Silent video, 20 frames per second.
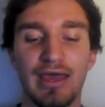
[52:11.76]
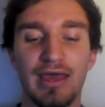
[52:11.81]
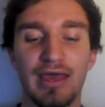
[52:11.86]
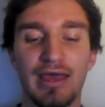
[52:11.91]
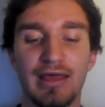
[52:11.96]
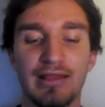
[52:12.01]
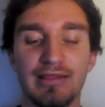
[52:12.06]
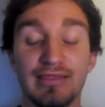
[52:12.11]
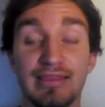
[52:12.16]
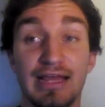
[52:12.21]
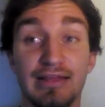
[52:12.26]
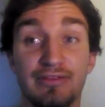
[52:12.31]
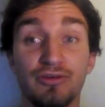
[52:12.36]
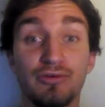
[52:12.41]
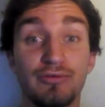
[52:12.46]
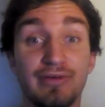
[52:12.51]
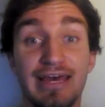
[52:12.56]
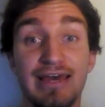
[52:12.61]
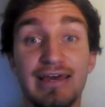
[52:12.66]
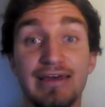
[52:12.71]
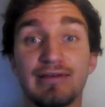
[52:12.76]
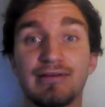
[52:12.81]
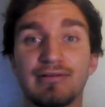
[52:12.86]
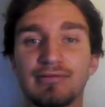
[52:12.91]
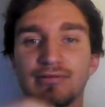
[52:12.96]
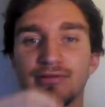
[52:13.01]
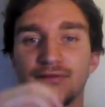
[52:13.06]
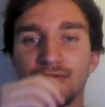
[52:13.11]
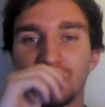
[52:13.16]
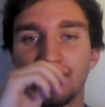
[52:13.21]
And that's okay.
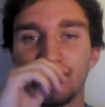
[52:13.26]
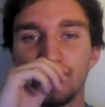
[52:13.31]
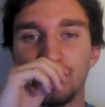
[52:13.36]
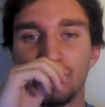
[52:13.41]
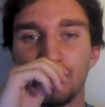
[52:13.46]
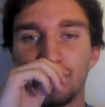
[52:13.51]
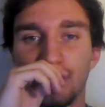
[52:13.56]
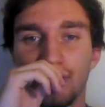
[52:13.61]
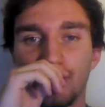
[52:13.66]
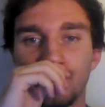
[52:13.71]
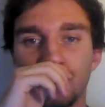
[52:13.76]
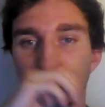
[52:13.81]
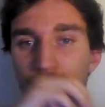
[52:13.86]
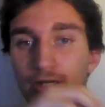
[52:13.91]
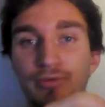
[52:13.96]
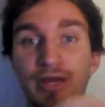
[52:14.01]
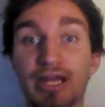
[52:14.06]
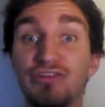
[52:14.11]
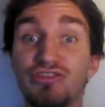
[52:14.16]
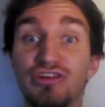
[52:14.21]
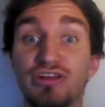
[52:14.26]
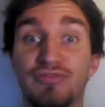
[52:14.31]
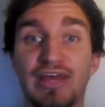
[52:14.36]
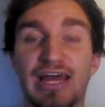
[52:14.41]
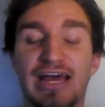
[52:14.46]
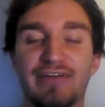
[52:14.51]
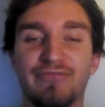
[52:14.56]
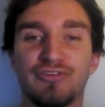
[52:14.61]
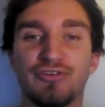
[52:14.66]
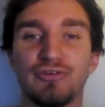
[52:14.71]
Rearrange it if
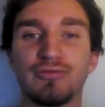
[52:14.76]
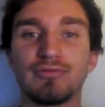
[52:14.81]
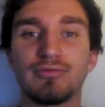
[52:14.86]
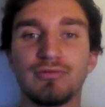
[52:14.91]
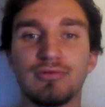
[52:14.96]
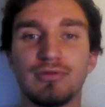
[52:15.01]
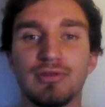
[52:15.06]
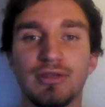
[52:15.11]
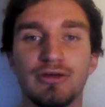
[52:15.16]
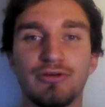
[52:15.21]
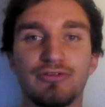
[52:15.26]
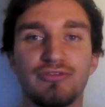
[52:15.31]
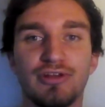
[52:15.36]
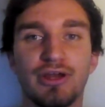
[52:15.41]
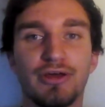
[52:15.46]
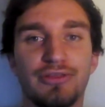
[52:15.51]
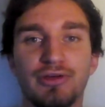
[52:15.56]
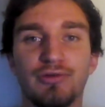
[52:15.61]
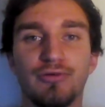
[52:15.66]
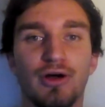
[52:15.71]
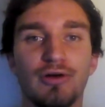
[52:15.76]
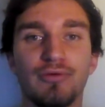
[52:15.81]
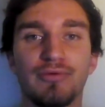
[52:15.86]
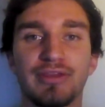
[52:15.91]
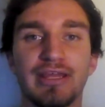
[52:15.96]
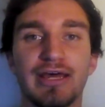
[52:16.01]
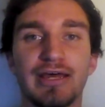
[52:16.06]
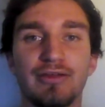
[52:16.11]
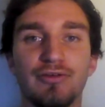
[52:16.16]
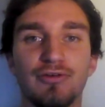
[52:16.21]
you have to. There's nothing wrong
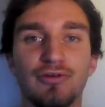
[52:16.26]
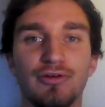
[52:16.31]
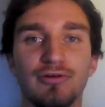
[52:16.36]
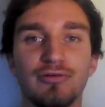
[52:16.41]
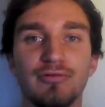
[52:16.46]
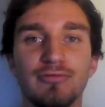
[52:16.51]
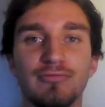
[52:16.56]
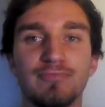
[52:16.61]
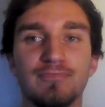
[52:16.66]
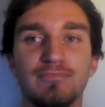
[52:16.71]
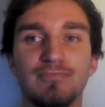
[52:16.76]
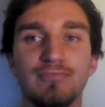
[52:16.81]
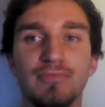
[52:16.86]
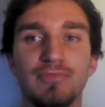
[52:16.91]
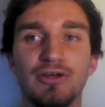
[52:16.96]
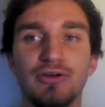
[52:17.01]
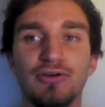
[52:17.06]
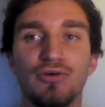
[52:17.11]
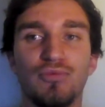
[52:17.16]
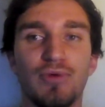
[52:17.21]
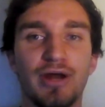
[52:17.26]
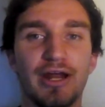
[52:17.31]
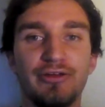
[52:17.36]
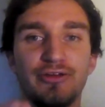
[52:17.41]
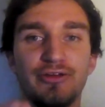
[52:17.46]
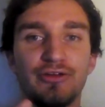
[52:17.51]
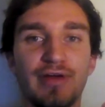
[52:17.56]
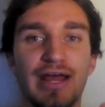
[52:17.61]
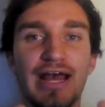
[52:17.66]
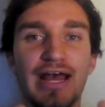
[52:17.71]
with that. Where
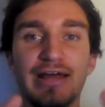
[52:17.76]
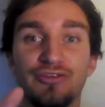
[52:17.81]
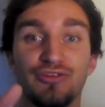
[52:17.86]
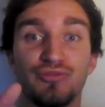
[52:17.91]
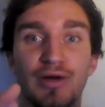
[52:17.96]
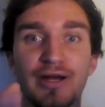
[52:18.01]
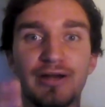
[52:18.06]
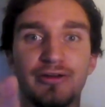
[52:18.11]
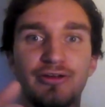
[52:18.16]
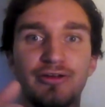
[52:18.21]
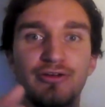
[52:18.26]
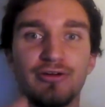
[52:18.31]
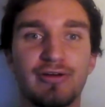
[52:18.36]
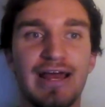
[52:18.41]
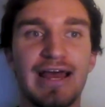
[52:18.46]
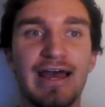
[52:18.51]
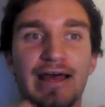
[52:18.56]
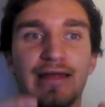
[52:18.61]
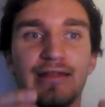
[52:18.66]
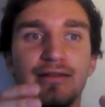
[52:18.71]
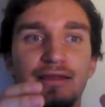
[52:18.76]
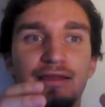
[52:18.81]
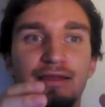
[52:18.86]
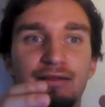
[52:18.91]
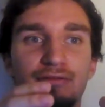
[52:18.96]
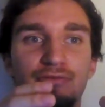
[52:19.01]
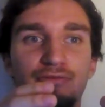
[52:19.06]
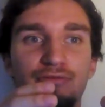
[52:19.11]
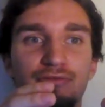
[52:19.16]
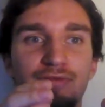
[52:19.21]
you're at is where you're at.
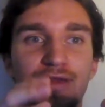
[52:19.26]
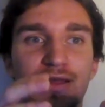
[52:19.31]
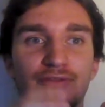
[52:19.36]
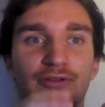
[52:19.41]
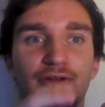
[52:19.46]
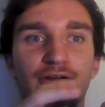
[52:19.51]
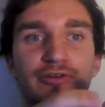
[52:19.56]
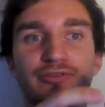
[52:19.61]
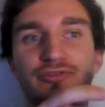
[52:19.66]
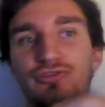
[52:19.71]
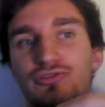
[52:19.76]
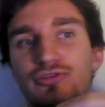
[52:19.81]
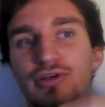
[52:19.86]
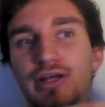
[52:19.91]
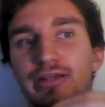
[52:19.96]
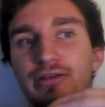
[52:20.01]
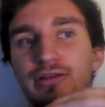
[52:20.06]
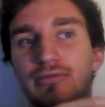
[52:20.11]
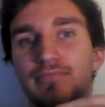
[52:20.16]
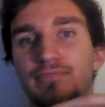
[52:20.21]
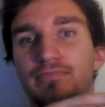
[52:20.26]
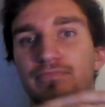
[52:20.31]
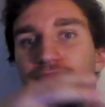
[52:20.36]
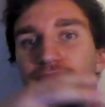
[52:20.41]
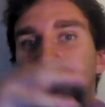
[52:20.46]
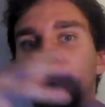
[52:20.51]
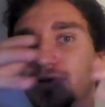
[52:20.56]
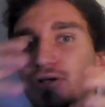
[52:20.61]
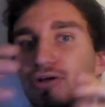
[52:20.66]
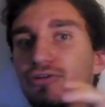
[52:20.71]
And as long as you're trying to
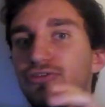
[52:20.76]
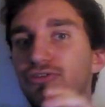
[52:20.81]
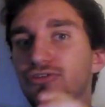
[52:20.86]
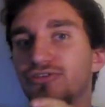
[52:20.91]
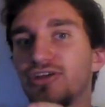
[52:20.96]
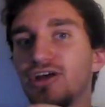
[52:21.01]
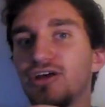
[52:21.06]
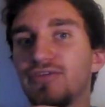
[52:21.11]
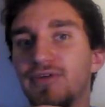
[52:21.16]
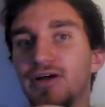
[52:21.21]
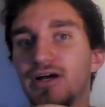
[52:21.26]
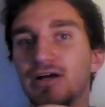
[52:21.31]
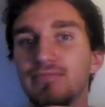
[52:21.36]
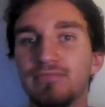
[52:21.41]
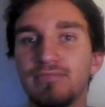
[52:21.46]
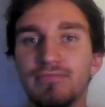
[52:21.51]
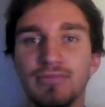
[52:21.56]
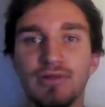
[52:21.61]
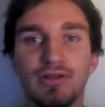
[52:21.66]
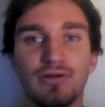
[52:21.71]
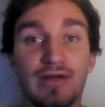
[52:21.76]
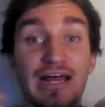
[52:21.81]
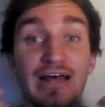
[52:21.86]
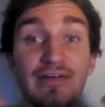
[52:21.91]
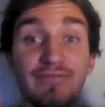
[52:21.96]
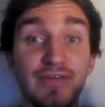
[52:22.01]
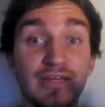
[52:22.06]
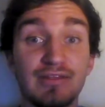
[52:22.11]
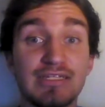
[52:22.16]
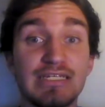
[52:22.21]
build yourself up,
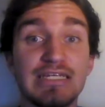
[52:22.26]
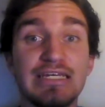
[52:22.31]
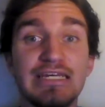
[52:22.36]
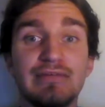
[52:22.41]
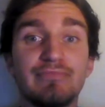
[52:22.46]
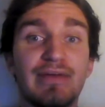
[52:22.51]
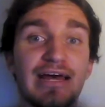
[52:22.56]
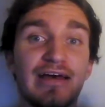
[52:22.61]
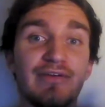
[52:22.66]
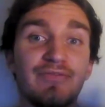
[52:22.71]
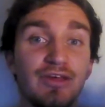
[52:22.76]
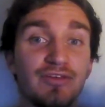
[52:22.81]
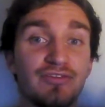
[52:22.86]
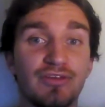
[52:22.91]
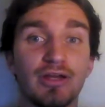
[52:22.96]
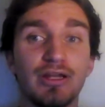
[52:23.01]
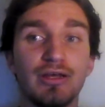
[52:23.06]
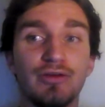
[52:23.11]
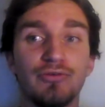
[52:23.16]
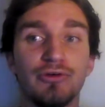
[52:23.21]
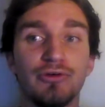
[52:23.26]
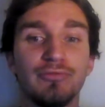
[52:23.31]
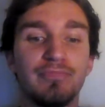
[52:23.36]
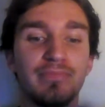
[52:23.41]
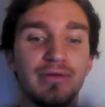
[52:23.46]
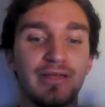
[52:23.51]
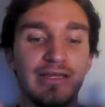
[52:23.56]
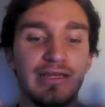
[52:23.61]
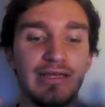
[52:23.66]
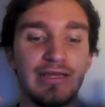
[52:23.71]
having a team, having a study
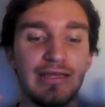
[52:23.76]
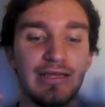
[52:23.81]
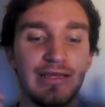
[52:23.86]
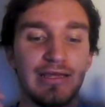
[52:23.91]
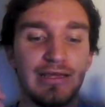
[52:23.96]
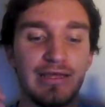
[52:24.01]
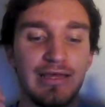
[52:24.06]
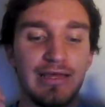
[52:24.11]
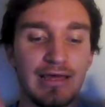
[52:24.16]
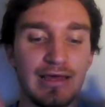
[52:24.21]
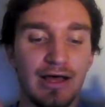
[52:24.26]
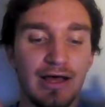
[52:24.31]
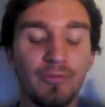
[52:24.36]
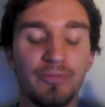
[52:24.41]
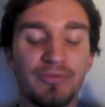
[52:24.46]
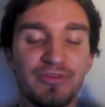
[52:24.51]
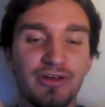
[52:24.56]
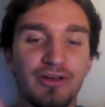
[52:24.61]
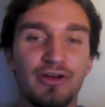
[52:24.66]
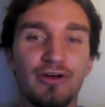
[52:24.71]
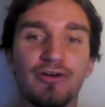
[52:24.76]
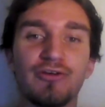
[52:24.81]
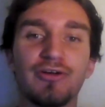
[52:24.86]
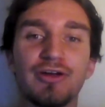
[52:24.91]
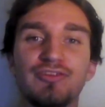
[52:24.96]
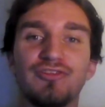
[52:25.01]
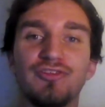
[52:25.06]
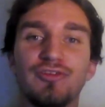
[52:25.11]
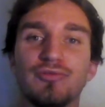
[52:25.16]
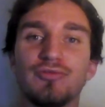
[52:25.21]
group, it helps
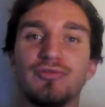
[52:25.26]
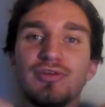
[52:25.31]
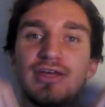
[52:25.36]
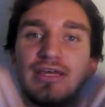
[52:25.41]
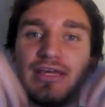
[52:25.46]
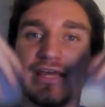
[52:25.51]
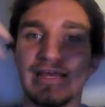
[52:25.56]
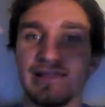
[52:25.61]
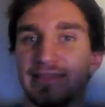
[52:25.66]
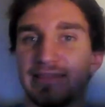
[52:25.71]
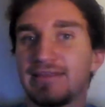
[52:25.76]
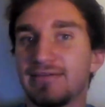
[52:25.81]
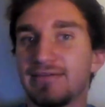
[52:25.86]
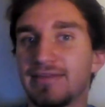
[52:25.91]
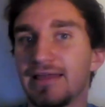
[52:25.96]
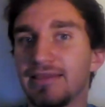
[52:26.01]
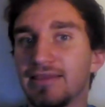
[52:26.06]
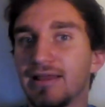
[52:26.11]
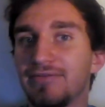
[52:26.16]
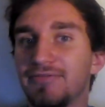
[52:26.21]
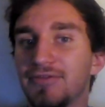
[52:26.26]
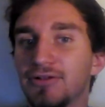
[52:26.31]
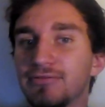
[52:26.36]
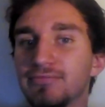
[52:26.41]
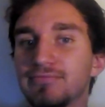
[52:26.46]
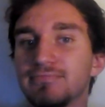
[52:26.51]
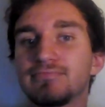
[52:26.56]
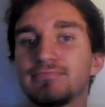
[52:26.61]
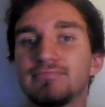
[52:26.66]
encourage you to get to that level.